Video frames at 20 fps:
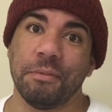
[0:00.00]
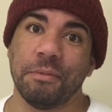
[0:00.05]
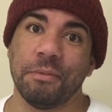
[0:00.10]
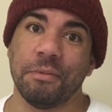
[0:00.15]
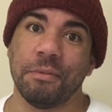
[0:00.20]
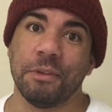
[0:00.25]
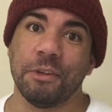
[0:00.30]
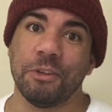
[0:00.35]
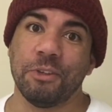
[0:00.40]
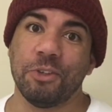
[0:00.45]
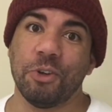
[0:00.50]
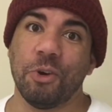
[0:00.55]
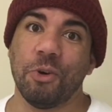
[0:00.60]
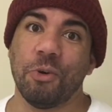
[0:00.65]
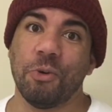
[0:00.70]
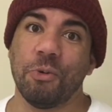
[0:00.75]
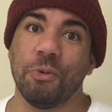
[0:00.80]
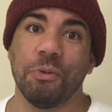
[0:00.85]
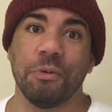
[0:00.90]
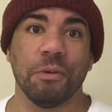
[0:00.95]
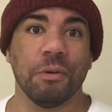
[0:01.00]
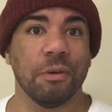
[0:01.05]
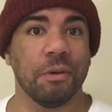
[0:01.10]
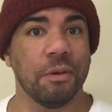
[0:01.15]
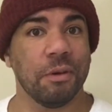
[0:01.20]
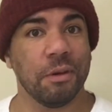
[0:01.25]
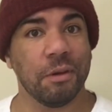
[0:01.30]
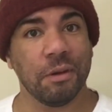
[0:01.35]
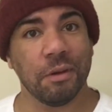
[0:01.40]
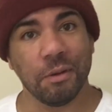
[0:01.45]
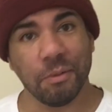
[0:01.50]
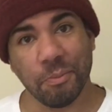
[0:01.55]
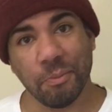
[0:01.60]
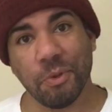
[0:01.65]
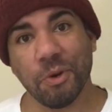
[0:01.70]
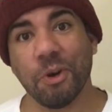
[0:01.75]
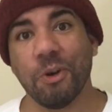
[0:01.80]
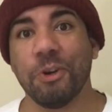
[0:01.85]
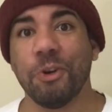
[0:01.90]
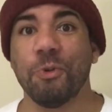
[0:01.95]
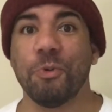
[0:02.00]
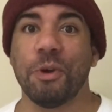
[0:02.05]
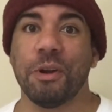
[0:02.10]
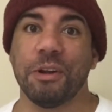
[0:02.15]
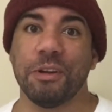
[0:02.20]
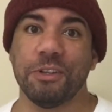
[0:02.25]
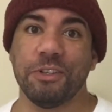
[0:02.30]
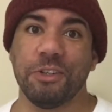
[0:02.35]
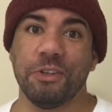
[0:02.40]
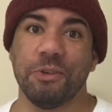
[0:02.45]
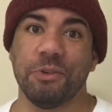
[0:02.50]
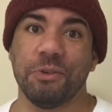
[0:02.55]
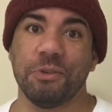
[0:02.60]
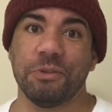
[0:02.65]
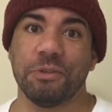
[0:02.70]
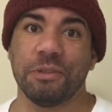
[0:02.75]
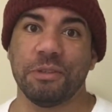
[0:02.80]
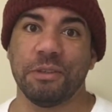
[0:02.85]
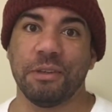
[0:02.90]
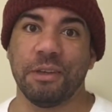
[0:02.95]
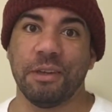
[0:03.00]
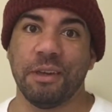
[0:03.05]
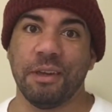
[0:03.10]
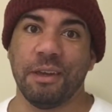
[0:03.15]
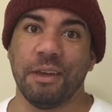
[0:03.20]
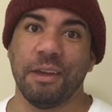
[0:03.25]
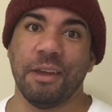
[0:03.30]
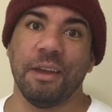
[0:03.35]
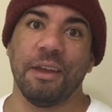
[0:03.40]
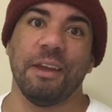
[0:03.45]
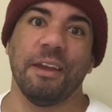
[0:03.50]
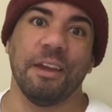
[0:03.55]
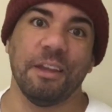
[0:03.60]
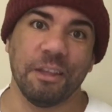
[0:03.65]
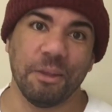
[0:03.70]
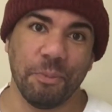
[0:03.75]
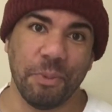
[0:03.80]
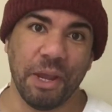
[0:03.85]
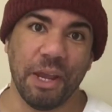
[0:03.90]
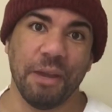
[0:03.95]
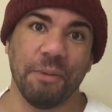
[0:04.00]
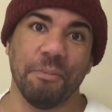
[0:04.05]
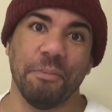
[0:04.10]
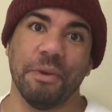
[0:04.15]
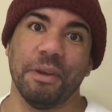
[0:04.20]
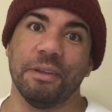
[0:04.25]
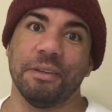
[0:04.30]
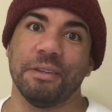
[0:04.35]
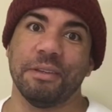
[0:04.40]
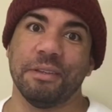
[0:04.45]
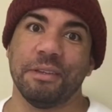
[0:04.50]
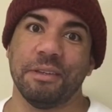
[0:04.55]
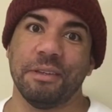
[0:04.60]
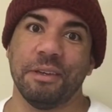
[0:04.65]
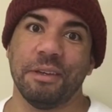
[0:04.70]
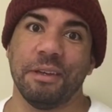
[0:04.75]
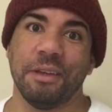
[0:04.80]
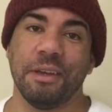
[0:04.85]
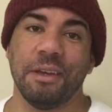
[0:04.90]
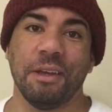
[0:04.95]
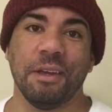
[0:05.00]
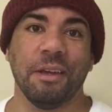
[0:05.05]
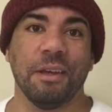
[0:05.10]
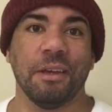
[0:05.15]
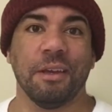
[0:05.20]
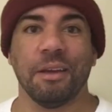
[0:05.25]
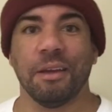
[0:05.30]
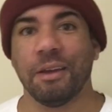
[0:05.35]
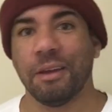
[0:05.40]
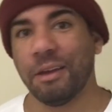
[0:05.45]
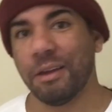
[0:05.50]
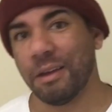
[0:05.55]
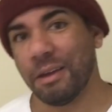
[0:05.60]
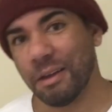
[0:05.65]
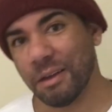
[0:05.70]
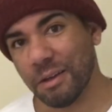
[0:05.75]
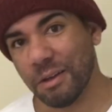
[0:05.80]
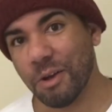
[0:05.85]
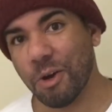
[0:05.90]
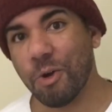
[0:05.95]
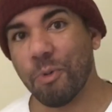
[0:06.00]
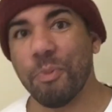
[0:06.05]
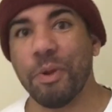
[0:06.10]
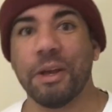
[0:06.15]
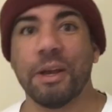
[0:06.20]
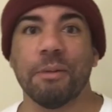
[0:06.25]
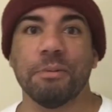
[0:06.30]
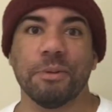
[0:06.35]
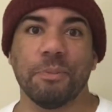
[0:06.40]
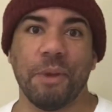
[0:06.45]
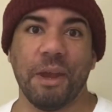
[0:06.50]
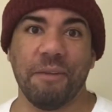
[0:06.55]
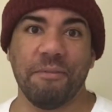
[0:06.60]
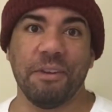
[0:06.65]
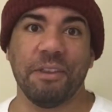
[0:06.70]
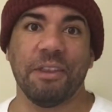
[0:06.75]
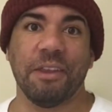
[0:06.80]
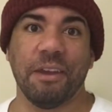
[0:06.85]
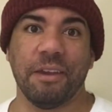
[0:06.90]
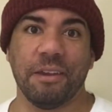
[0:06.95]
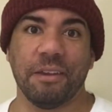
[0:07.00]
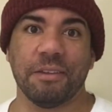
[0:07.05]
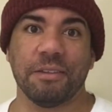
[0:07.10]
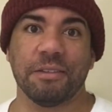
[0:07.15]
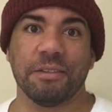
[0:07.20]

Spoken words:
So put on your running shoes, hit the pavement, go pick up some heavy things.